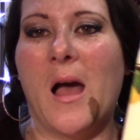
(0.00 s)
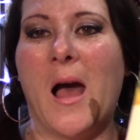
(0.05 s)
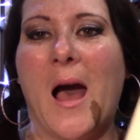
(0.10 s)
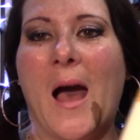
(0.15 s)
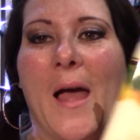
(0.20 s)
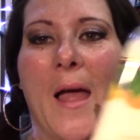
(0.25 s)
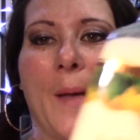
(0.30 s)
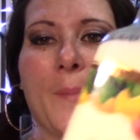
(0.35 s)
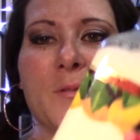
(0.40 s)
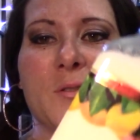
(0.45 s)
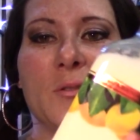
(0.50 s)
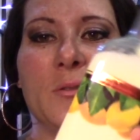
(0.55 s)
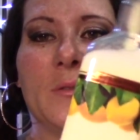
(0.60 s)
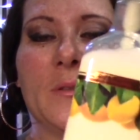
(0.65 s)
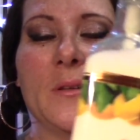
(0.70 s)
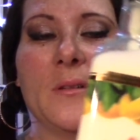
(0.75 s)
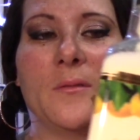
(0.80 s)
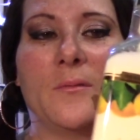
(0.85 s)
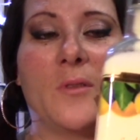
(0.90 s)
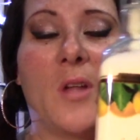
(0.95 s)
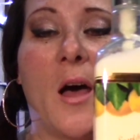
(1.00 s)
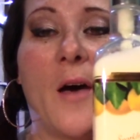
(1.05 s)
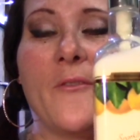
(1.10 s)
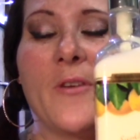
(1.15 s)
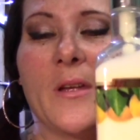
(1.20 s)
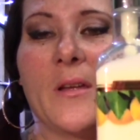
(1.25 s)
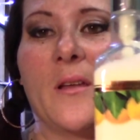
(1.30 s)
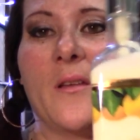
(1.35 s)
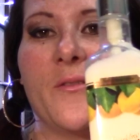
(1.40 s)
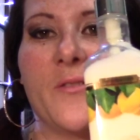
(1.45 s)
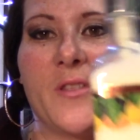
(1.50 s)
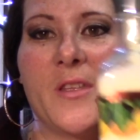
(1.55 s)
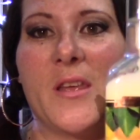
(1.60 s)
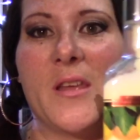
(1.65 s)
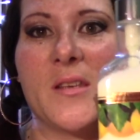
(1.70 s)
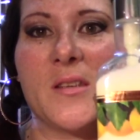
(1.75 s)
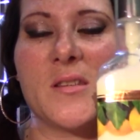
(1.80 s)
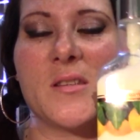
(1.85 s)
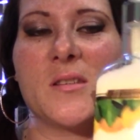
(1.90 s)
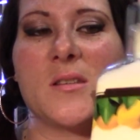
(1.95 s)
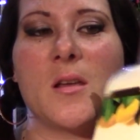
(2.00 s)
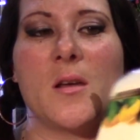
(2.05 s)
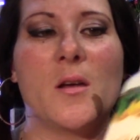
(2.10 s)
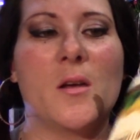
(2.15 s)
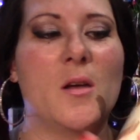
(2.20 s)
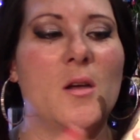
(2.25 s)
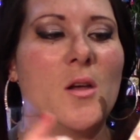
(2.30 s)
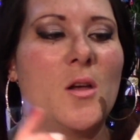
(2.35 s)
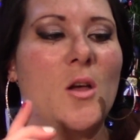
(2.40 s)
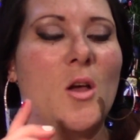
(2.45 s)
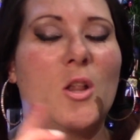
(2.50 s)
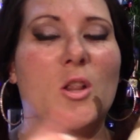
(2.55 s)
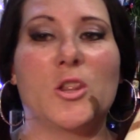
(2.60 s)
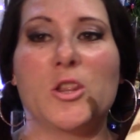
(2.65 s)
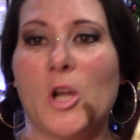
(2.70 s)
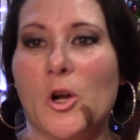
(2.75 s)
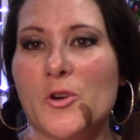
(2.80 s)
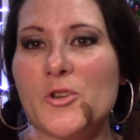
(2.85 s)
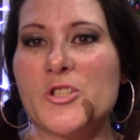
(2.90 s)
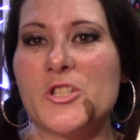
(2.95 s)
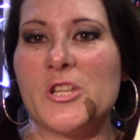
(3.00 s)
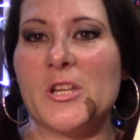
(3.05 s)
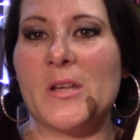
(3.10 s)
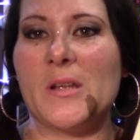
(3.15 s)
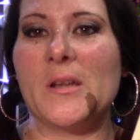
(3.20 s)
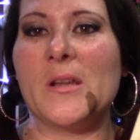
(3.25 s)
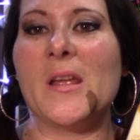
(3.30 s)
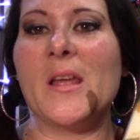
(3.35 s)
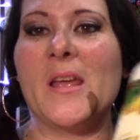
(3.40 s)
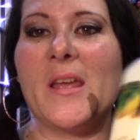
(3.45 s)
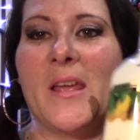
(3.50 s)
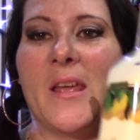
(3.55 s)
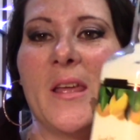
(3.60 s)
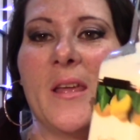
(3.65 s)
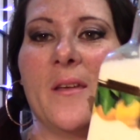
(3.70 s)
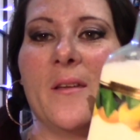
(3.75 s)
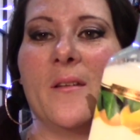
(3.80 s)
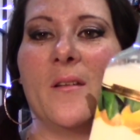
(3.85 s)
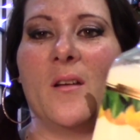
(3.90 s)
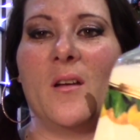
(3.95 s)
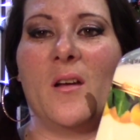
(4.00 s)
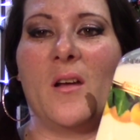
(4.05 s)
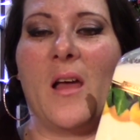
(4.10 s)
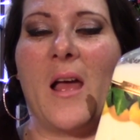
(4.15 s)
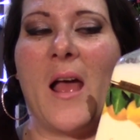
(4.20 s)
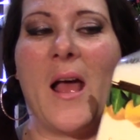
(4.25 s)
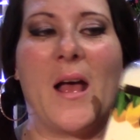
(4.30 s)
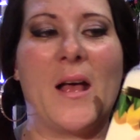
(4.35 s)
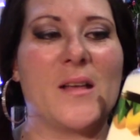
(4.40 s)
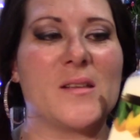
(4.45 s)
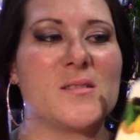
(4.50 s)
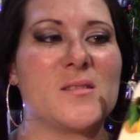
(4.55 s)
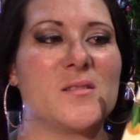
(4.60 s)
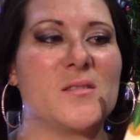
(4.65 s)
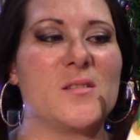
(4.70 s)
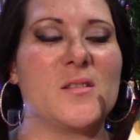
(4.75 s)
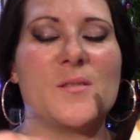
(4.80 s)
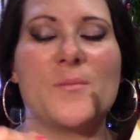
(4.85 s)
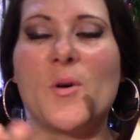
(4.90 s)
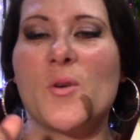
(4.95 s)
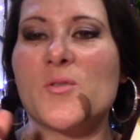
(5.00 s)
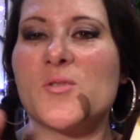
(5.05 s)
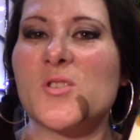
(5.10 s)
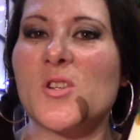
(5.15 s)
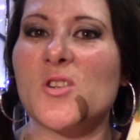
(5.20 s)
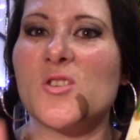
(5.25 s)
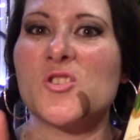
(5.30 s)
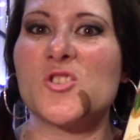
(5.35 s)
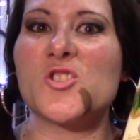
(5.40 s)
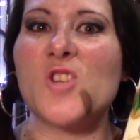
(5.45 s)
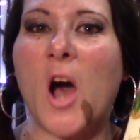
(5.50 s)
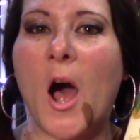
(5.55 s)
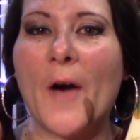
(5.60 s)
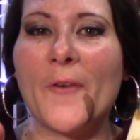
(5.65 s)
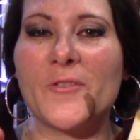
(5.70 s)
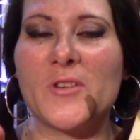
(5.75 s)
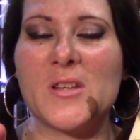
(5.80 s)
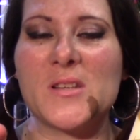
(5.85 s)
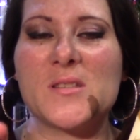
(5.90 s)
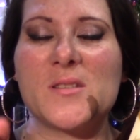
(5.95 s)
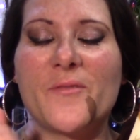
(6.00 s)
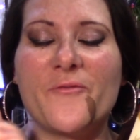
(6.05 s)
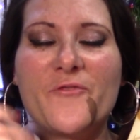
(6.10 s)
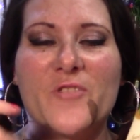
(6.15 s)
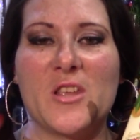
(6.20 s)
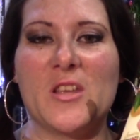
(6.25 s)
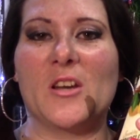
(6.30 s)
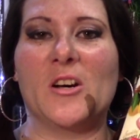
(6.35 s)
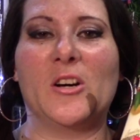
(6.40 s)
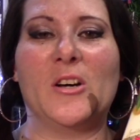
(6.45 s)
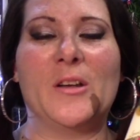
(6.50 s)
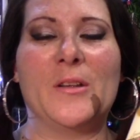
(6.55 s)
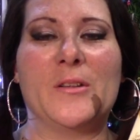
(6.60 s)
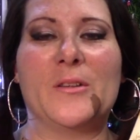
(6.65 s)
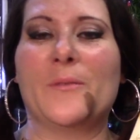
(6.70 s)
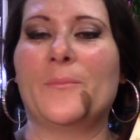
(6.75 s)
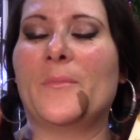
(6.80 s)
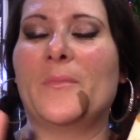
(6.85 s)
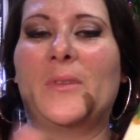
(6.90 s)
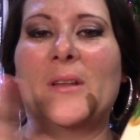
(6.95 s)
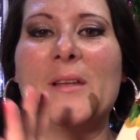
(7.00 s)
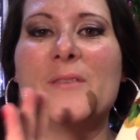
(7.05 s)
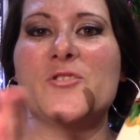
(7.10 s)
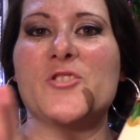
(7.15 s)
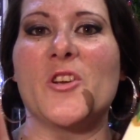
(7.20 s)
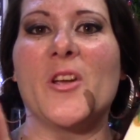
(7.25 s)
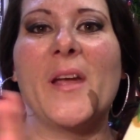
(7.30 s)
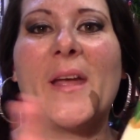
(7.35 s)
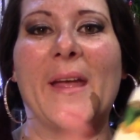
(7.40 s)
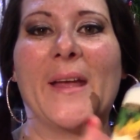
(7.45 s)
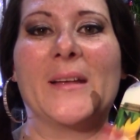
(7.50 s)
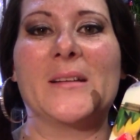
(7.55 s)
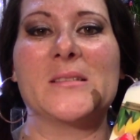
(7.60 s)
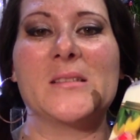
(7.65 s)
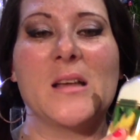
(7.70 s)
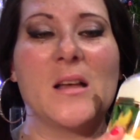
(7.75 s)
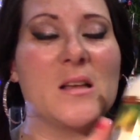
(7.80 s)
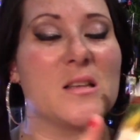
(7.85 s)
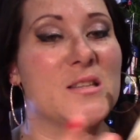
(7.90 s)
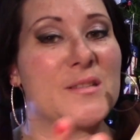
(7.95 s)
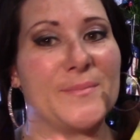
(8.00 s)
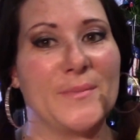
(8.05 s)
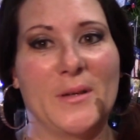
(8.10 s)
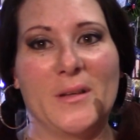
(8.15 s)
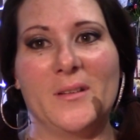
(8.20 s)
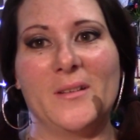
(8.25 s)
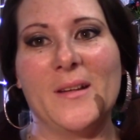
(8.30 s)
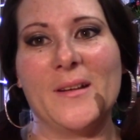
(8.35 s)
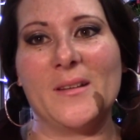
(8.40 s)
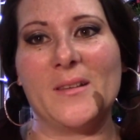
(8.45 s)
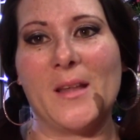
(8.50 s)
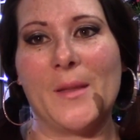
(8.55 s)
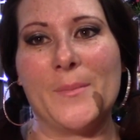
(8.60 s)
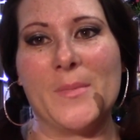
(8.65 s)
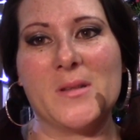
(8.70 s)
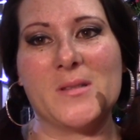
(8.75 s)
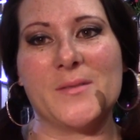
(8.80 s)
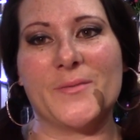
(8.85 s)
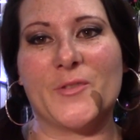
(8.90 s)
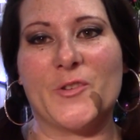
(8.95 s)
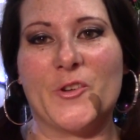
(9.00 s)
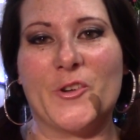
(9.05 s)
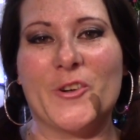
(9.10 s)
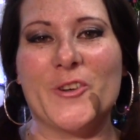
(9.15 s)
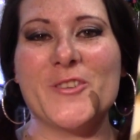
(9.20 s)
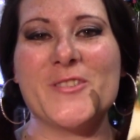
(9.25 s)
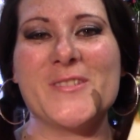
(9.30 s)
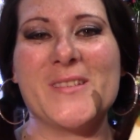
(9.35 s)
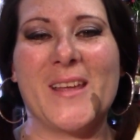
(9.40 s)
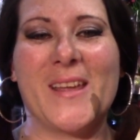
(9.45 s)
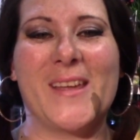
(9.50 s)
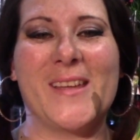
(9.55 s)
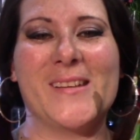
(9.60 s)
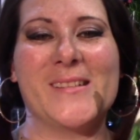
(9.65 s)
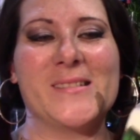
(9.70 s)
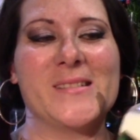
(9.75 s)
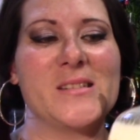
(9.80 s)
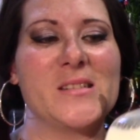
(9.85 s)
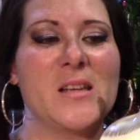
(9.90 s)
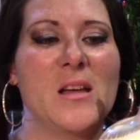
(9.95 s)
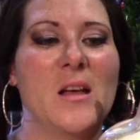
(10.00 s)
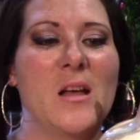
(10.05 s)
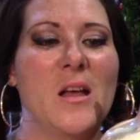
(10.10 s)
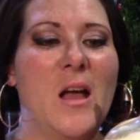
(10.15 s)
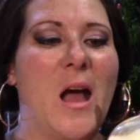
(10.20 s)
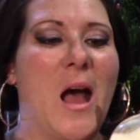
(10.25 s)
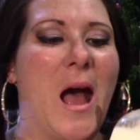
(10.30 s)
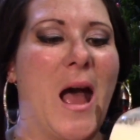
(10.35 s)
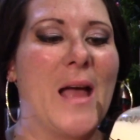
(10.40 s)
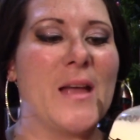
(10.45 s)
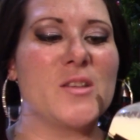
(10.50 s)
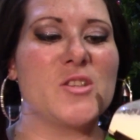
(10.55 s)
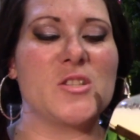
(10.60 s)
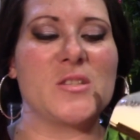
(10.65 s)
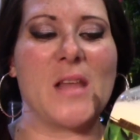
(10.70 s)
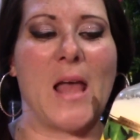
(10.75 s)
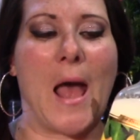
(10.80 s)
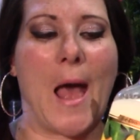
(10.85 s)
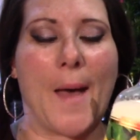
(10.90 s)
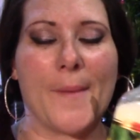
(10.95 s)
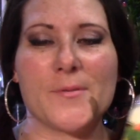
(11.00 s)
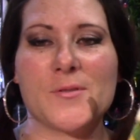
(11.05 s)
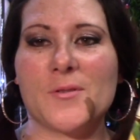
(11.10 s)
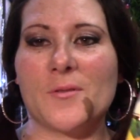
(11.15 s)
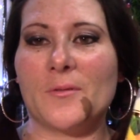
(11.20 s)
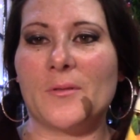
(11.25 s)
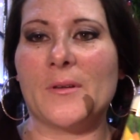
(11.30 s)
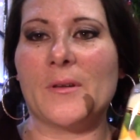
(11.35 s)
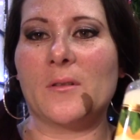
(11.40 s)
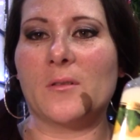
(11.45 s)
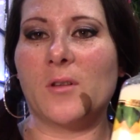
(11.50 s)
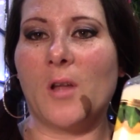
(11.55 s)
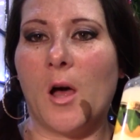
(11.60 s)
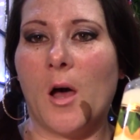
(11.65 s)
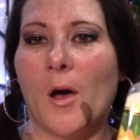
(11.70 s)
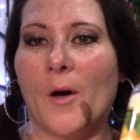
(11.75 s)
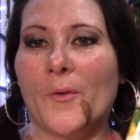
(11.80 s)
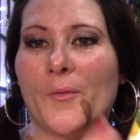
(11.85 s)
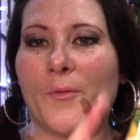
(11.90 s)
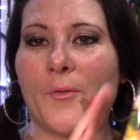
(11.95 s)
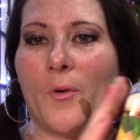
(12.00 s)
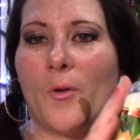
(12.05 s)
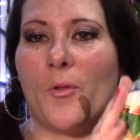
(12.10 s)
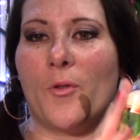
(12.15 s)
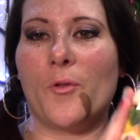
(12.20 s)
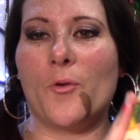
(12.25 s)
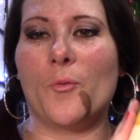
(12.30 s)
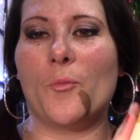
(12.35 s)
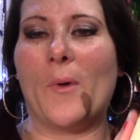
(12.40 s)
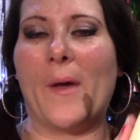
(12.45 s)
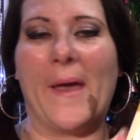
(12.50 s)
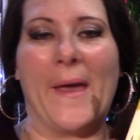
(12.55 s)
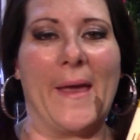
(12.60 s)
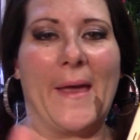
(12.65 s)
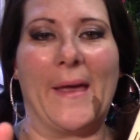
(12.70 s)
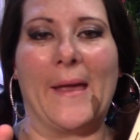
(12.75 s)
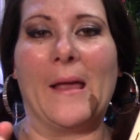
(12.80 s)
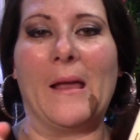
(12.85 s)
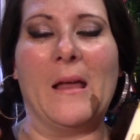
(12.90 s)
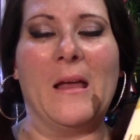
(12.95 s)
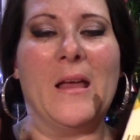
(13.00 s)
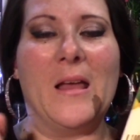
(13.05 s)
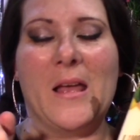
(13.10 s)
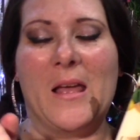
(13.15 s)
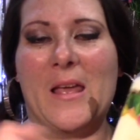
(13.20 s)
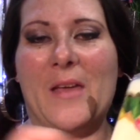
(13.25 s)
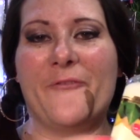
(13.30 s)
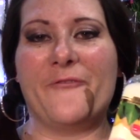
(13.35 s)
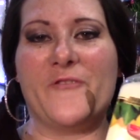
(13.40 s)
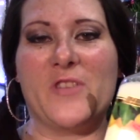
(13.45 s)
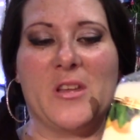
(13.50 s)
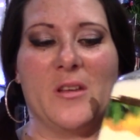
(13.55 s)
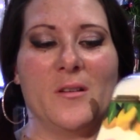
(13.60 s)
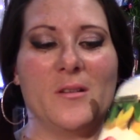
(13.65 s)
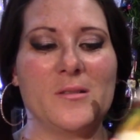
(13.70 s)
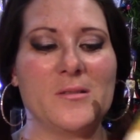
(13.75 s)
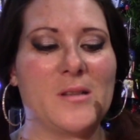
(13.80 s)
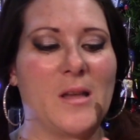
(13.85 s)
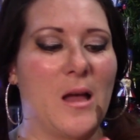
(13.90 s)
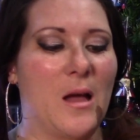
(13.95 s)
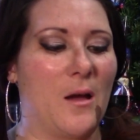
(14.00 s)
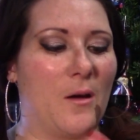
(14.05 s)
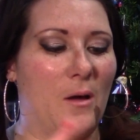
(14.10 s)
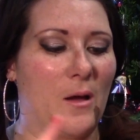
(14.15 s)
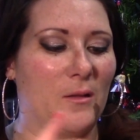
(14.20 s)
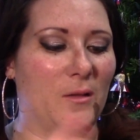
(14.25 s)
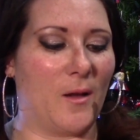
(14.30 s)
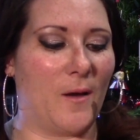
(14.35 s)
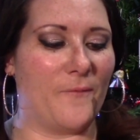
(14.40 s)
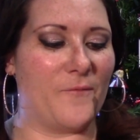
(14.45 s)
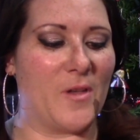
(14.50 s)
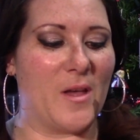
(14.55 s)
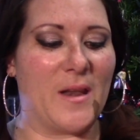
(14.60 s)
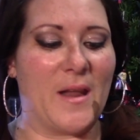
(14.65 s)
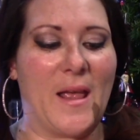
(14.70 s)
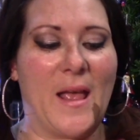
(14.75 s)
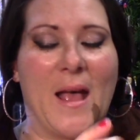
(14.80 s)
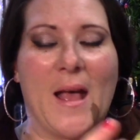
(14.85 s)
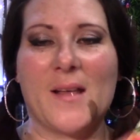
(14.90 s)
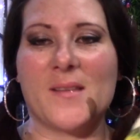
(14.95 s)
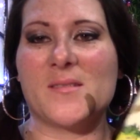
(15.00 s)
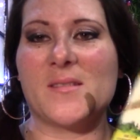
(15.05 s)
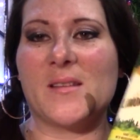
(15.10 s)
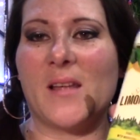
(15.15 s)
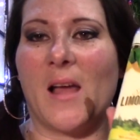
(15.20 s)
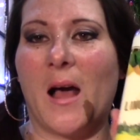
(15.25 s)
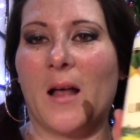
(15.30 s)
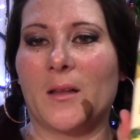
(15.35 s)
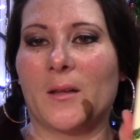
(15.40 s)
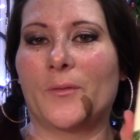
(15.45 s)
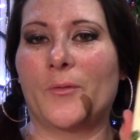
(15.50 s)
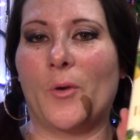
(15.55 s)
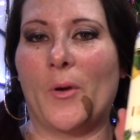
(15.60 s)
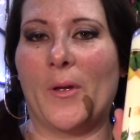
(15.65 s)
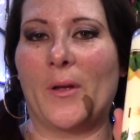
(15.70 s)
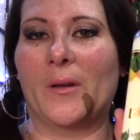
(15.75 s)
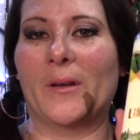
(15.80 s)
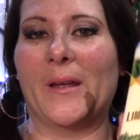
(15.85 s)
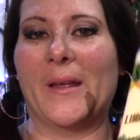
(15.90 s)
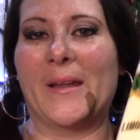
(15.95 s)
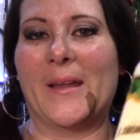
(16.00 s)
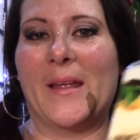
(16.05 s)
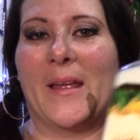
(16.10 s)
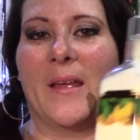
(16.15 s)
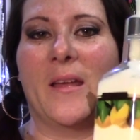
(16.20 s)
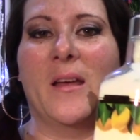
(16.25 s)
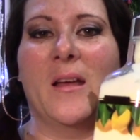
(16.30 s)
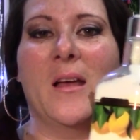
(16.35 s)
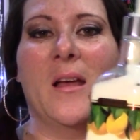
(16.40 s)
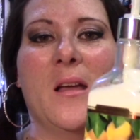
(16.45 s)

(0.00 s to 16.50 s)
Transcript: I'm absolutely loving this lotion. It has the most softest feel and leaves your hands smelling like lemons, of course. And I just absolutely love the way it feels. I love that it has the olive oil in it.